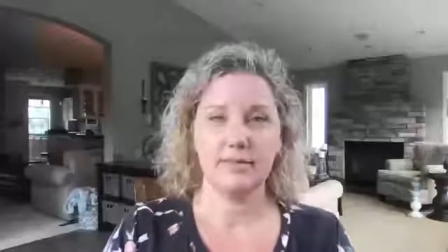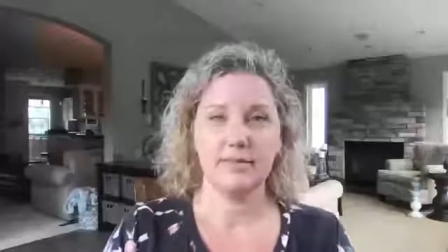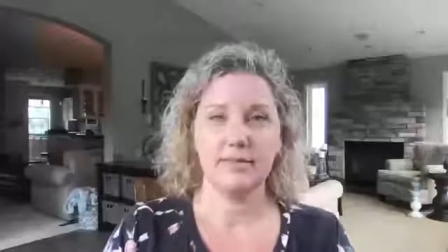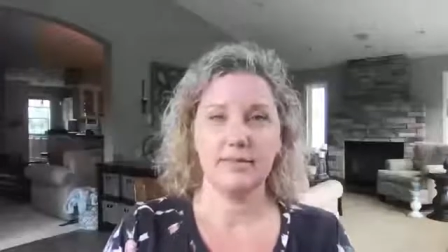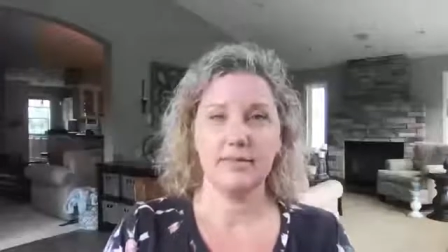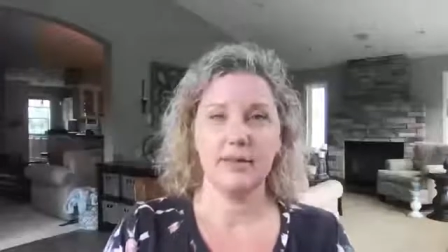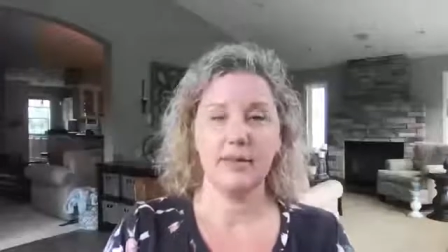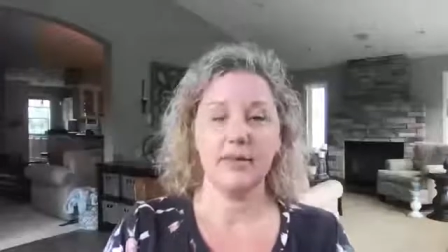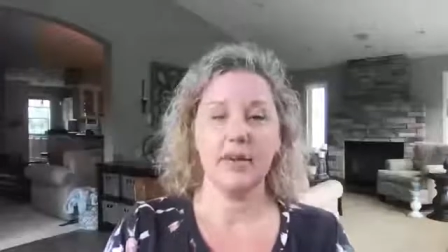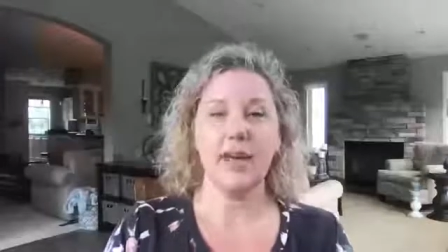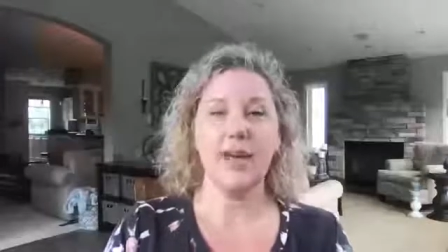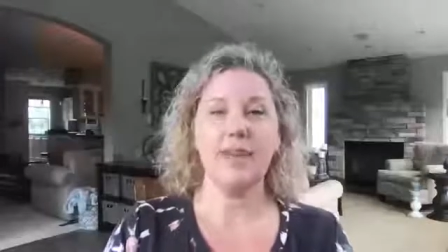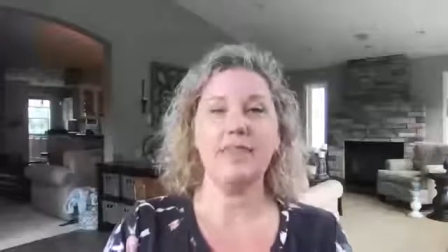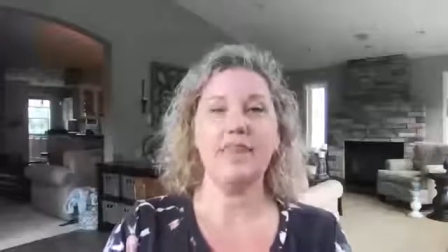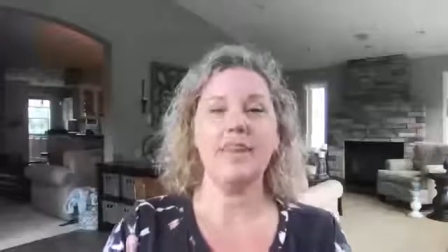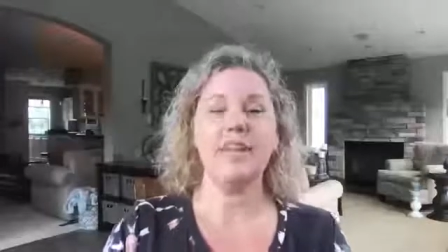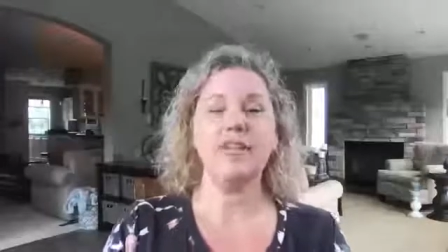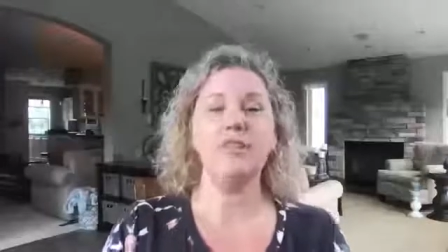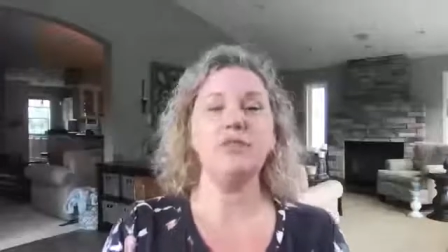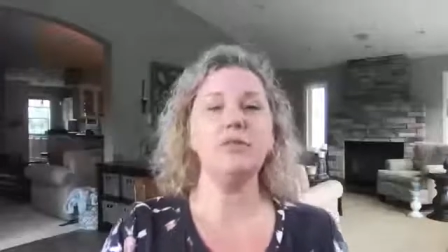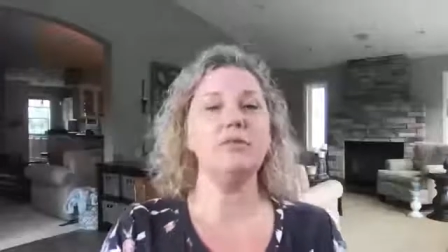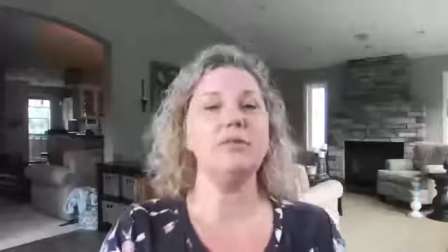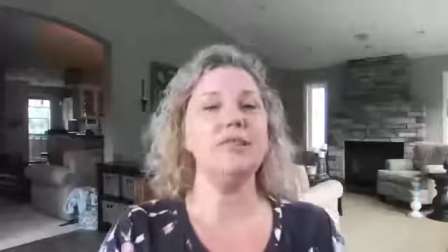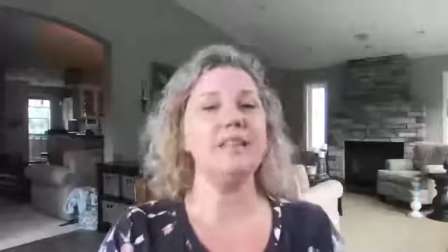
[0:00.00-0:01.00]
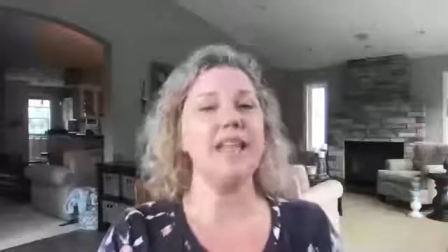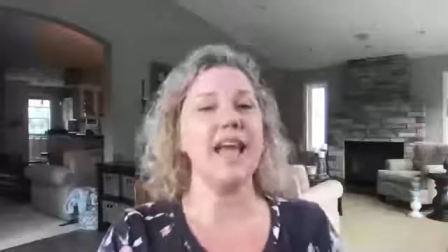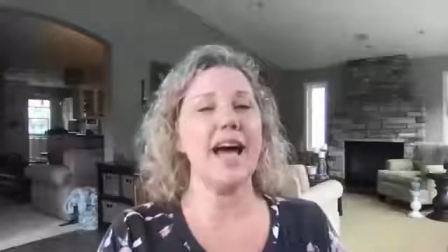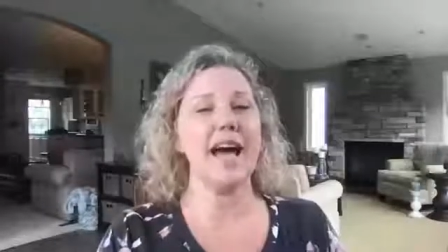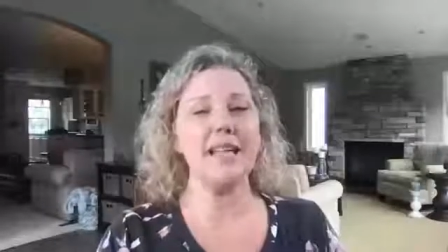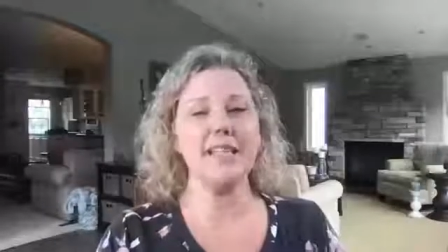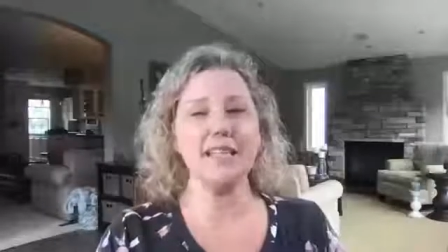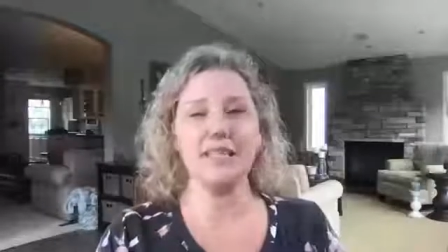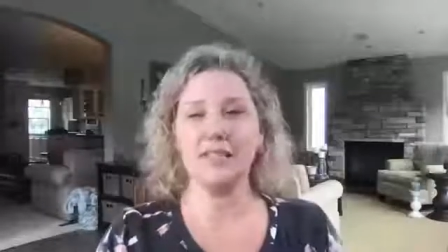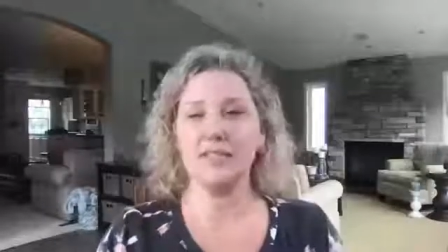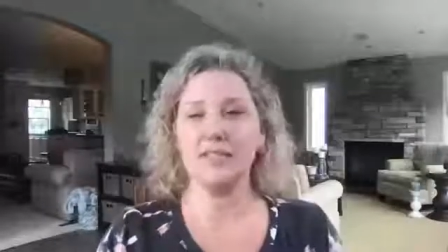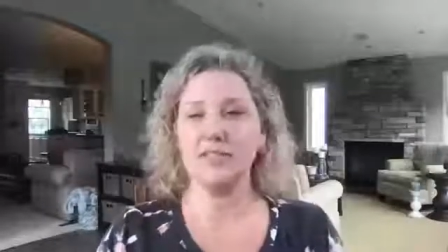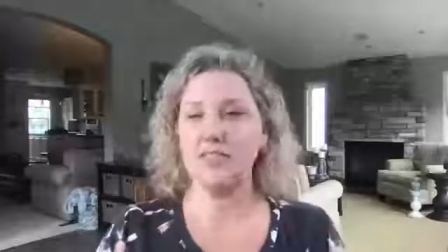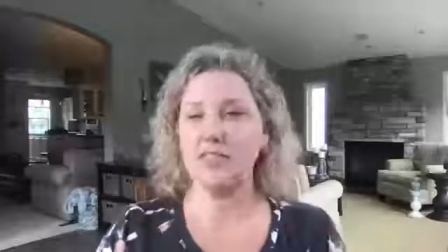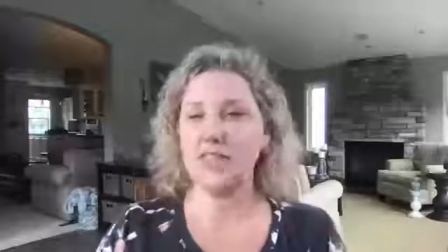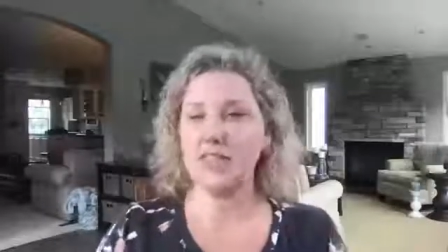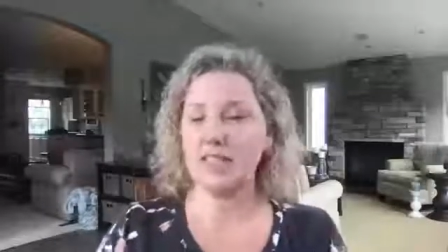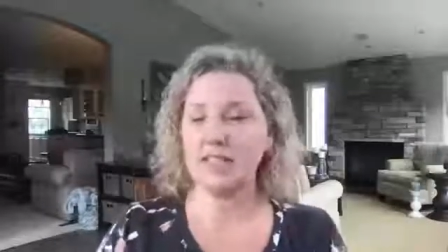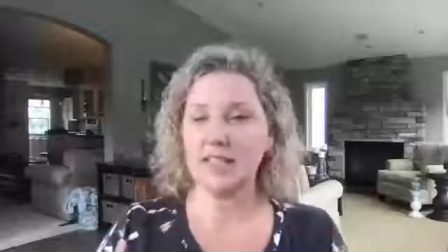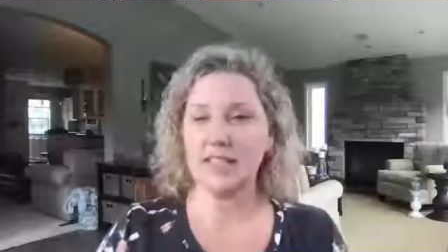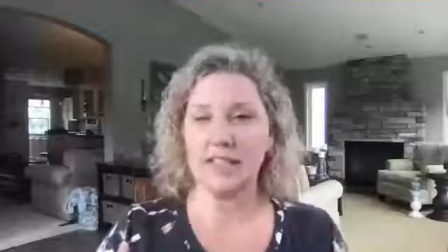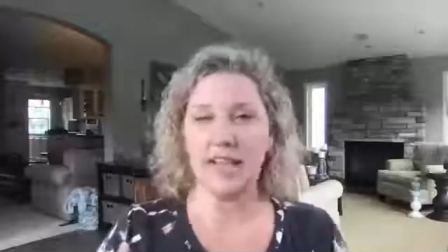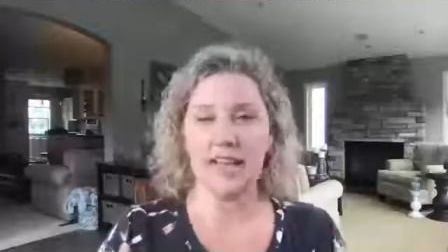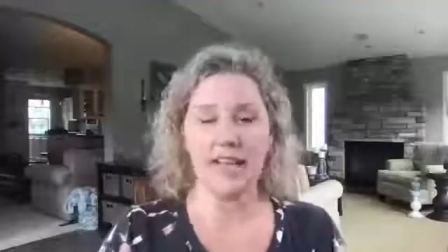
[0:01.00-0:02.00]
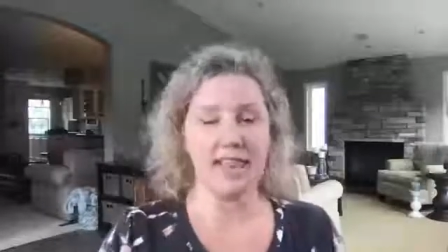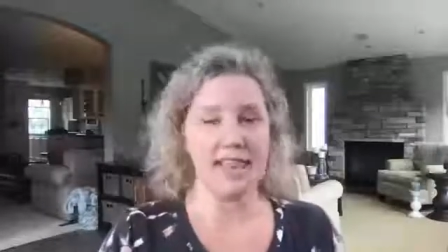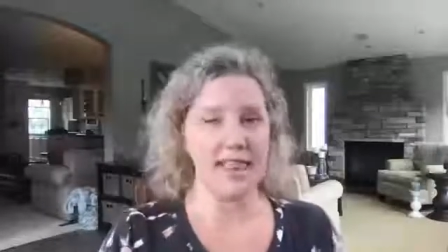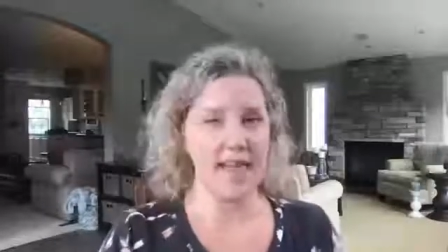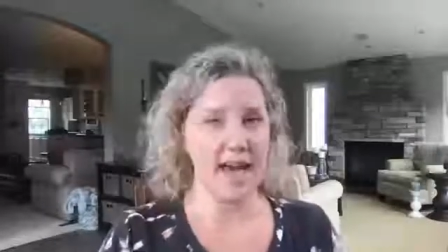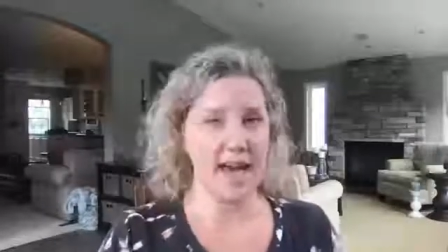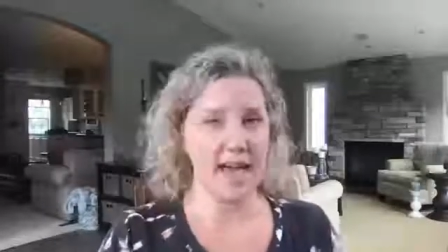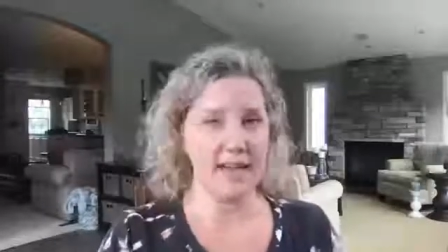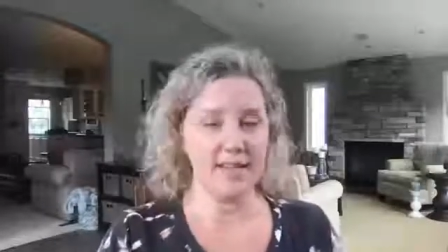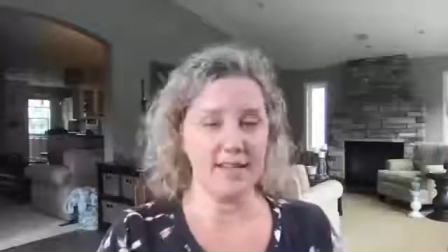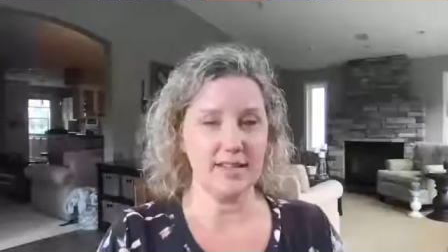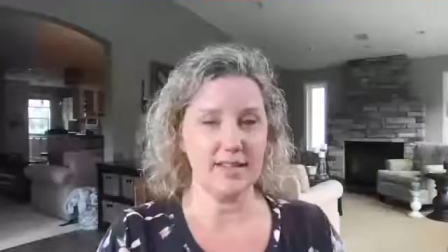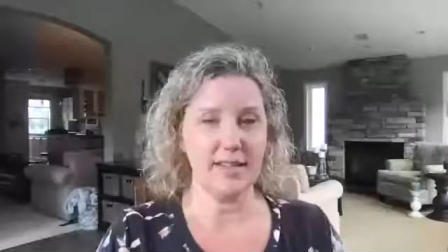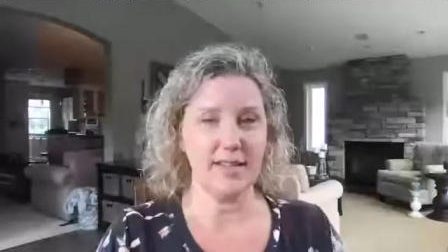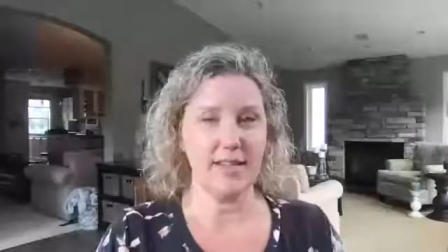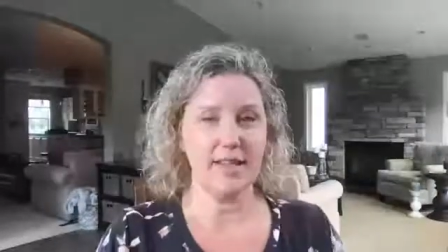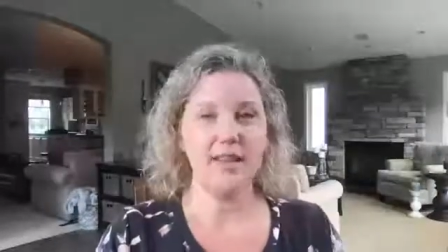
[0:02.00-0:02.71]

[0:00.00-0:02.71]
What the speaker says: Okay, they do lots of things like that.